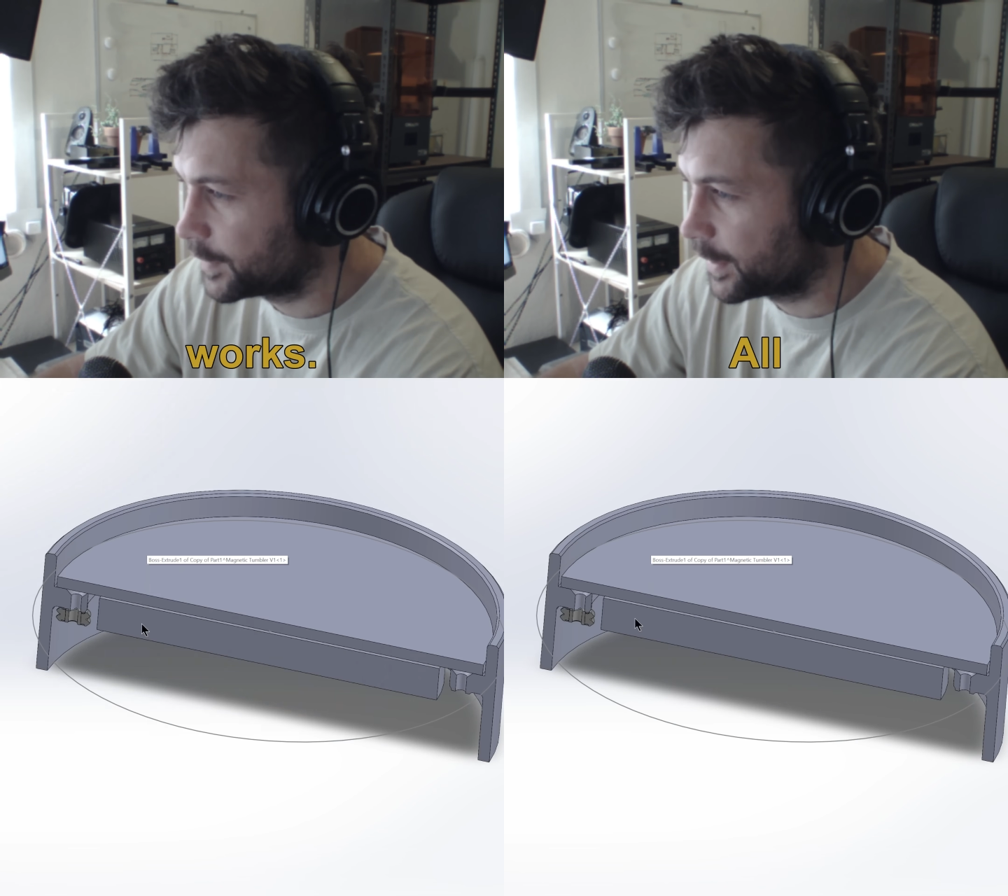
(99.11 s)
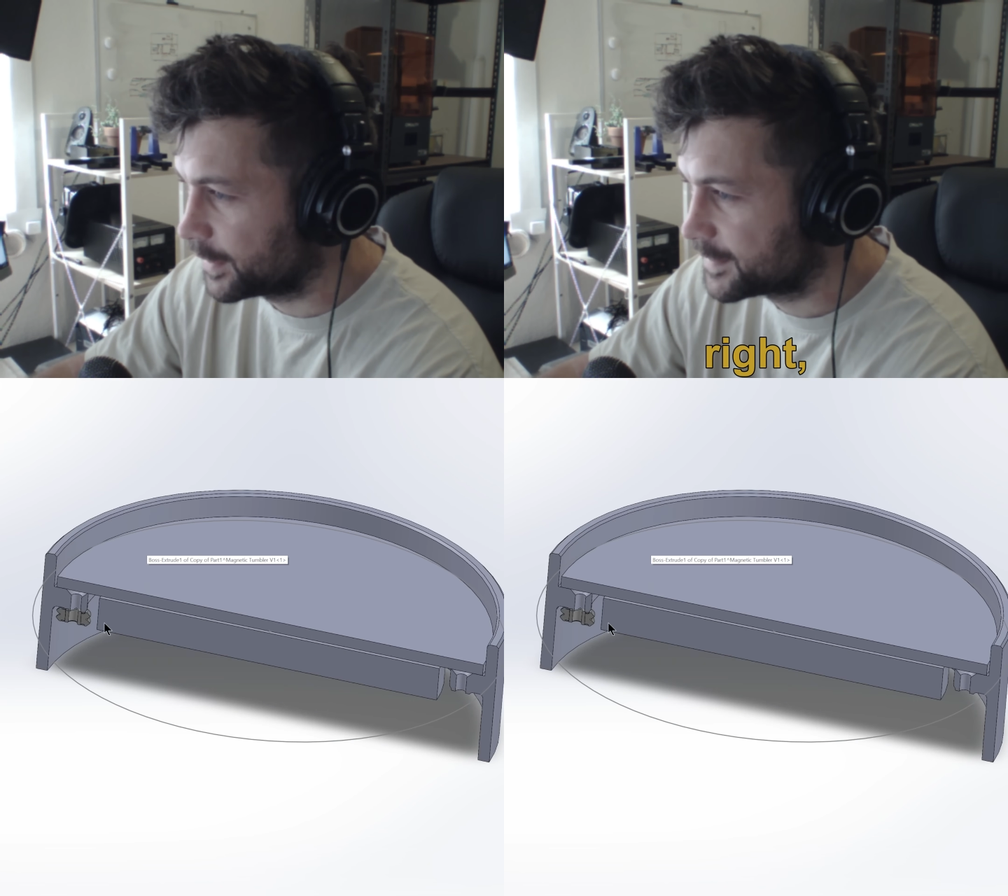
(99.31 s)

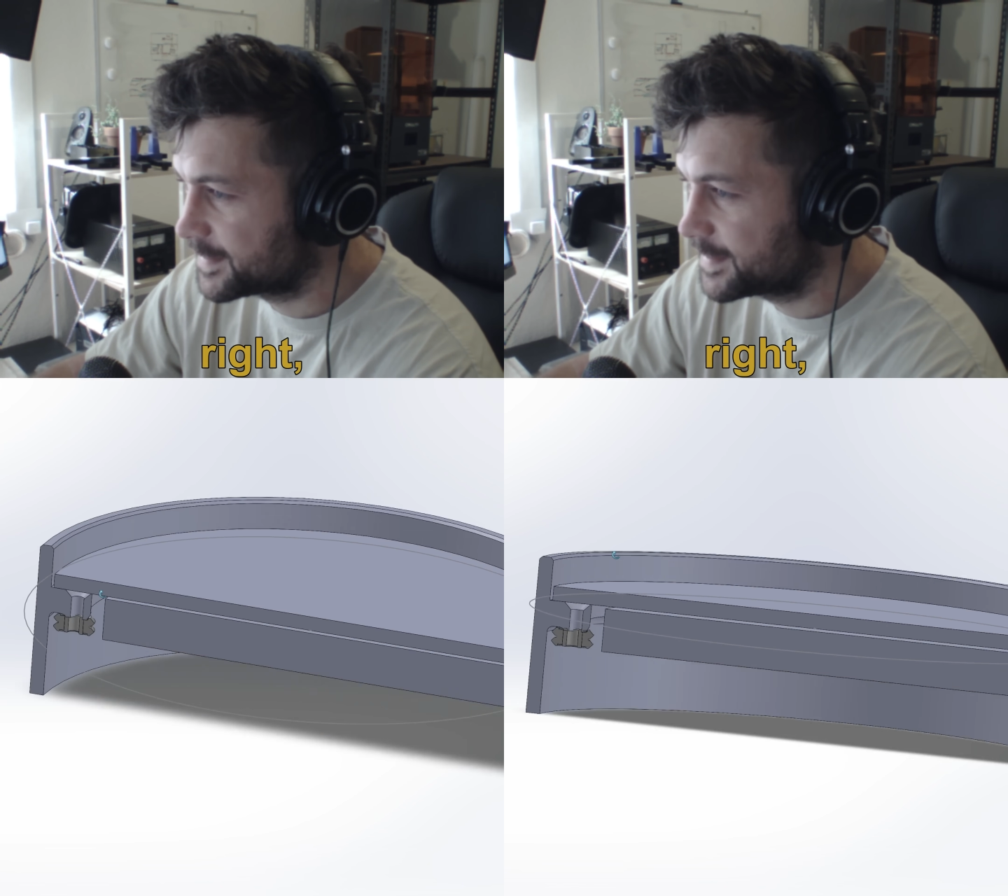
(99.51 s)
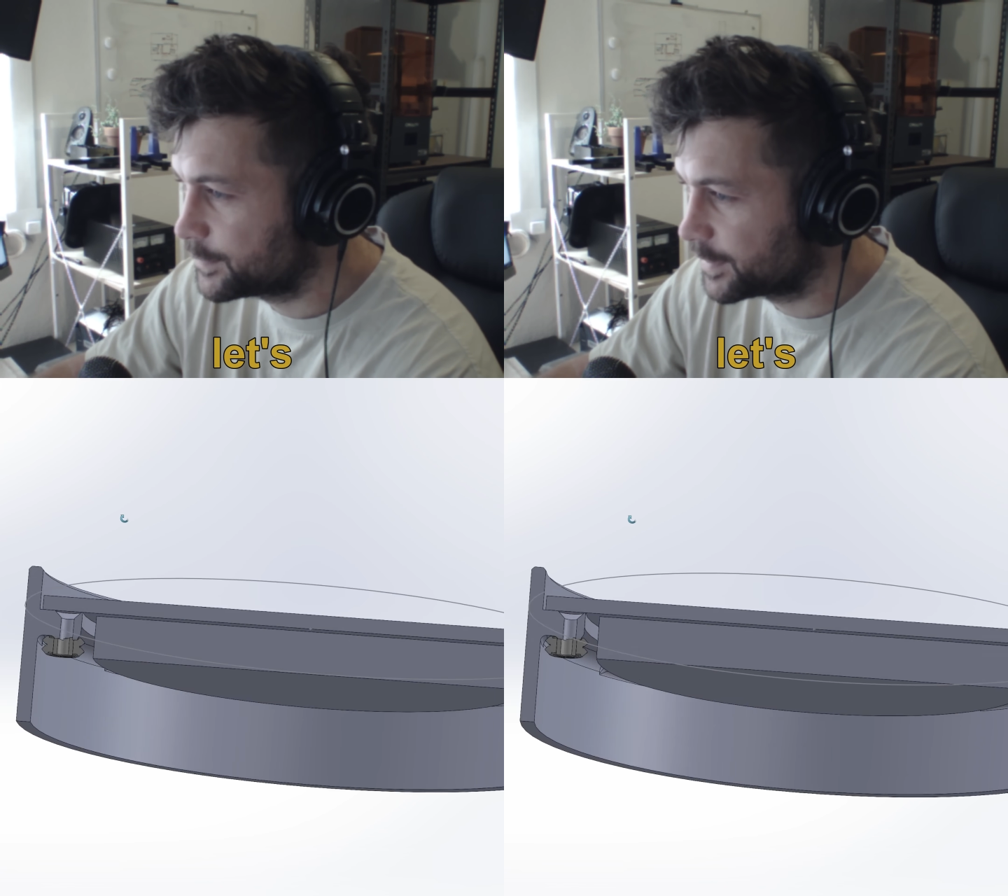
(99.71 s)
All right, let's
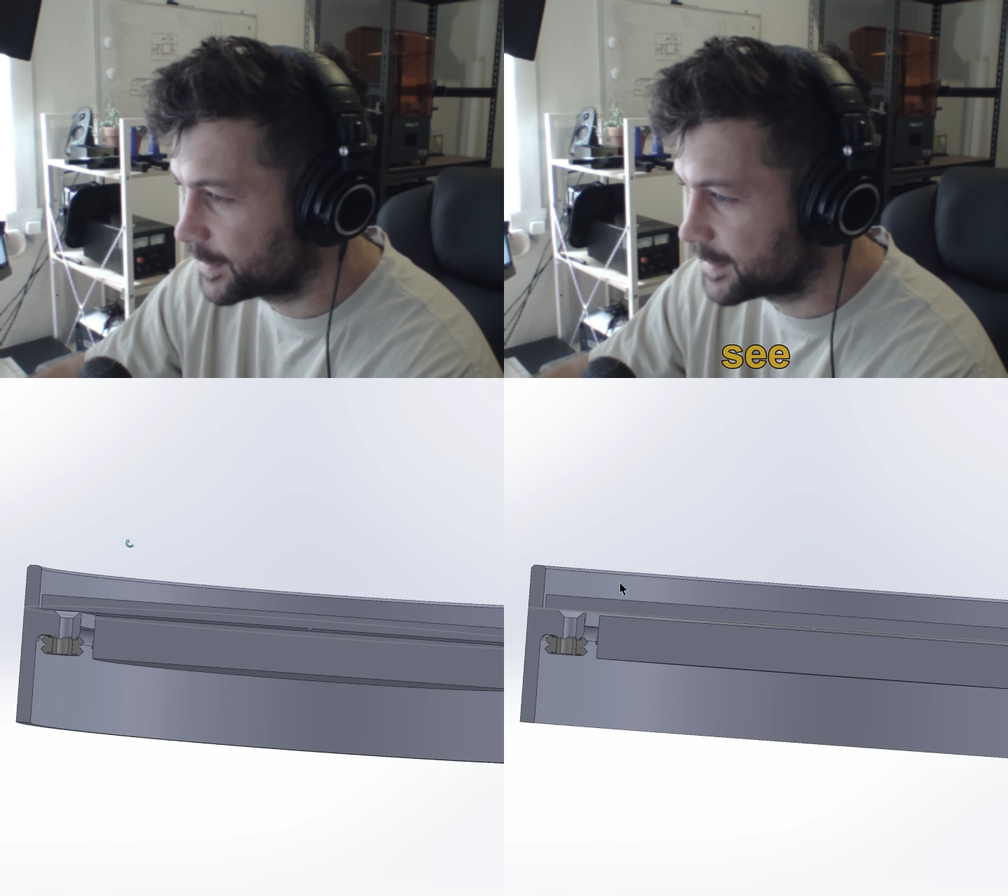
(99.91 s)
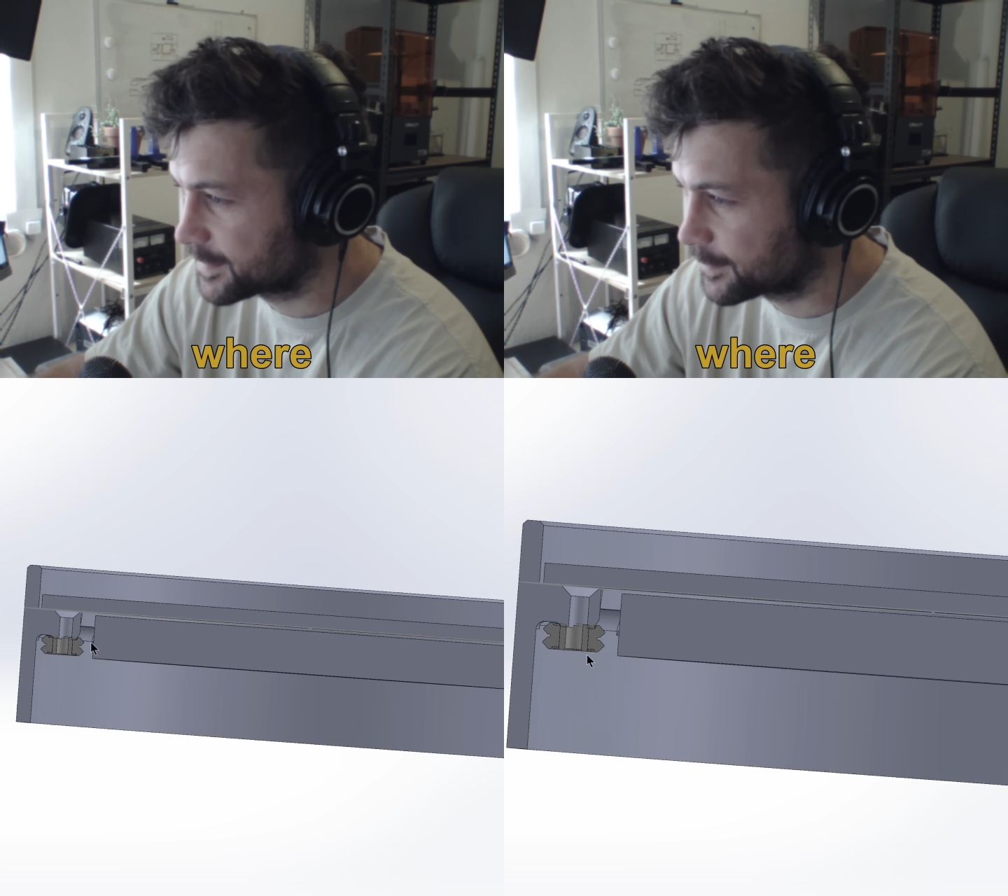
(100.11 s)
see where
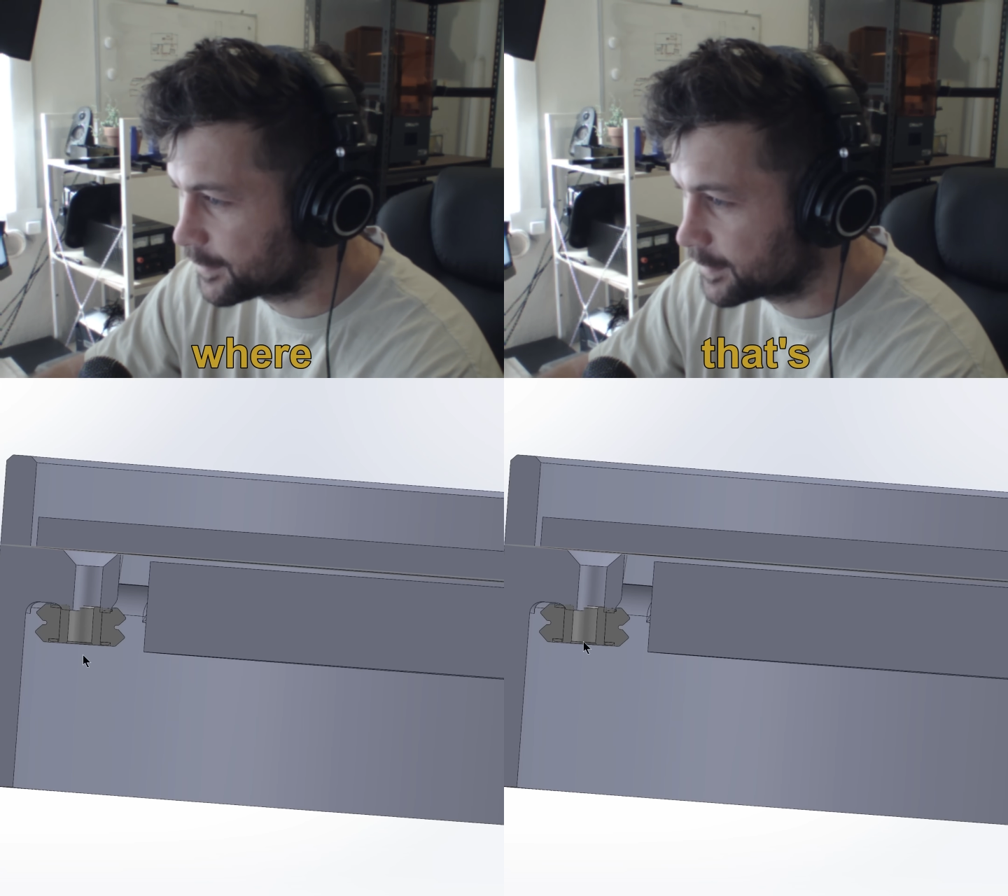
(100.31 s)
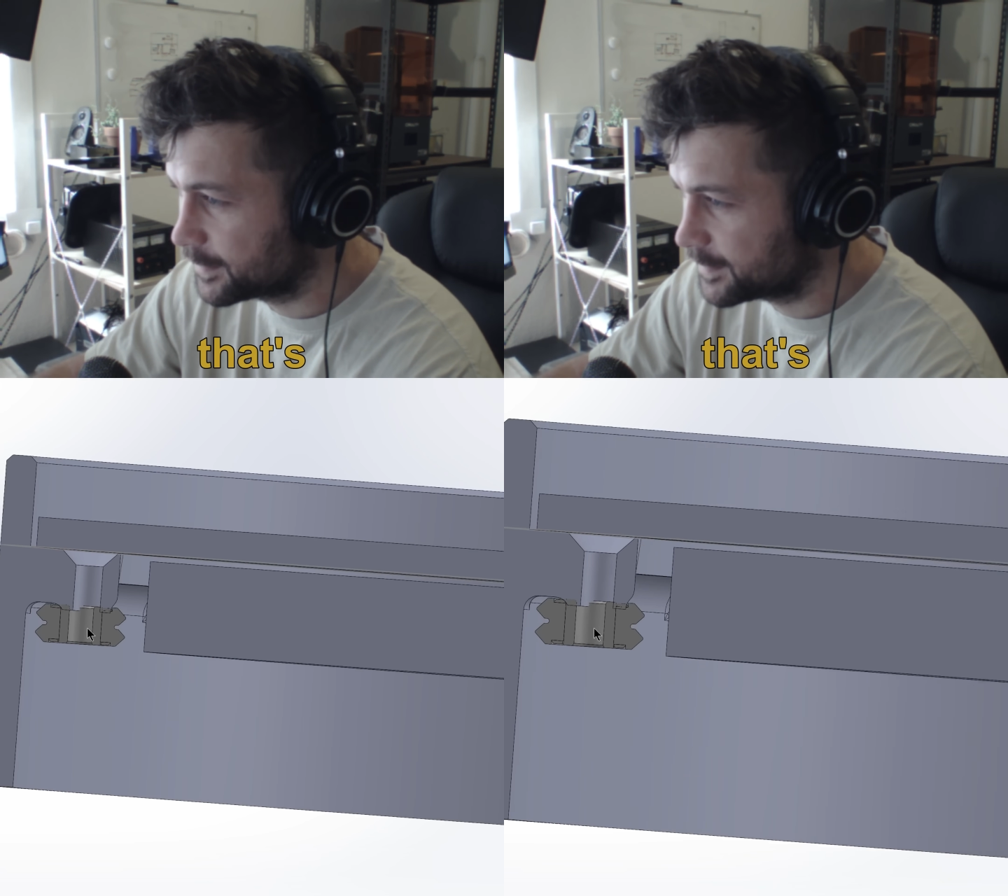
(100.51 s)
that's
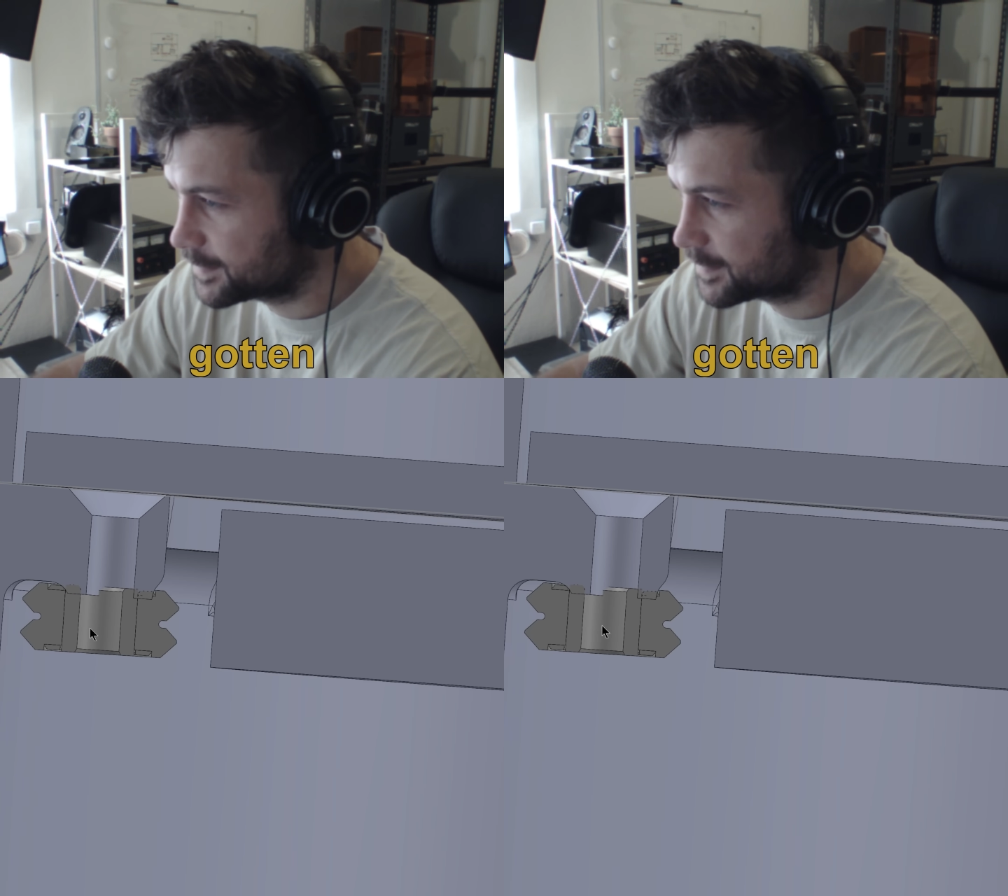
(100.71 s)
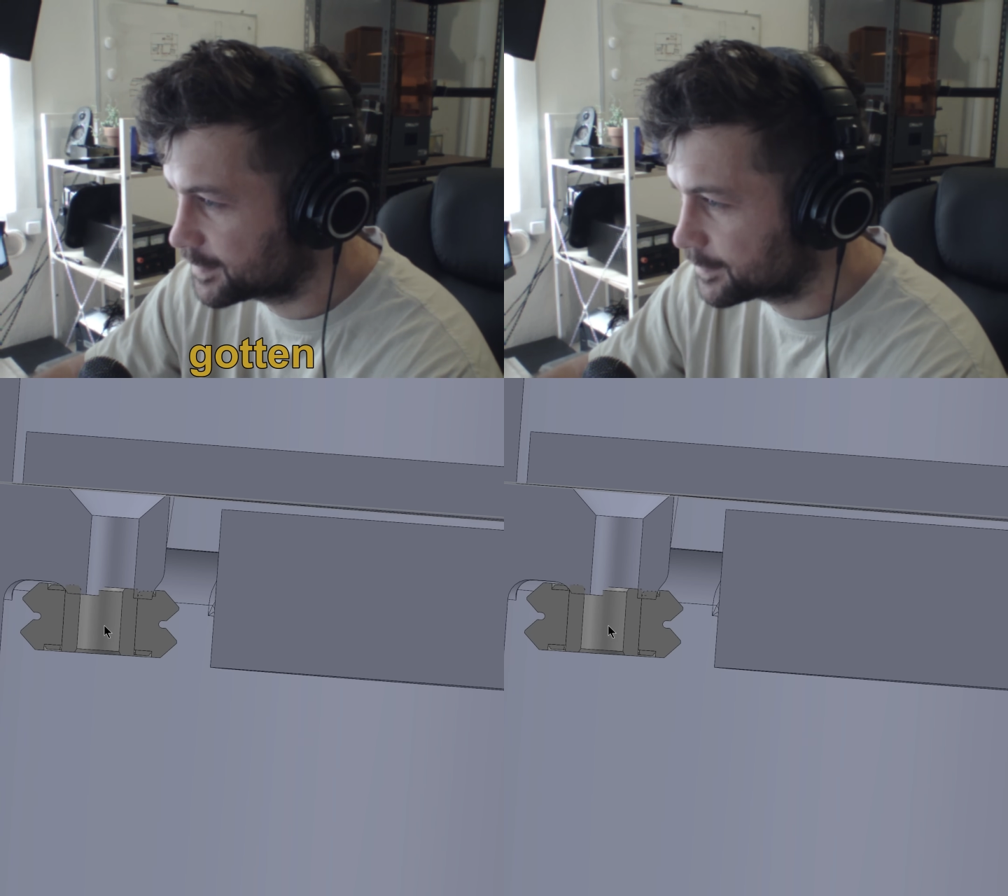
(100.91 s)
gotten
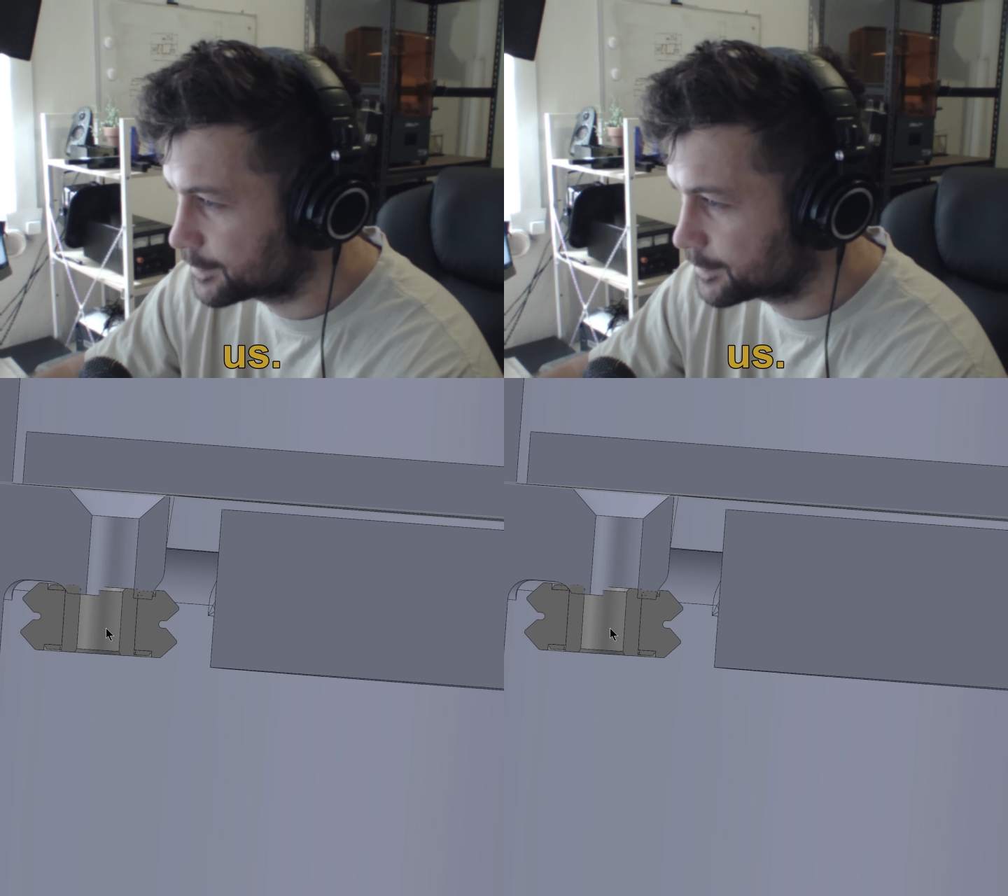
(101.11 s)
us.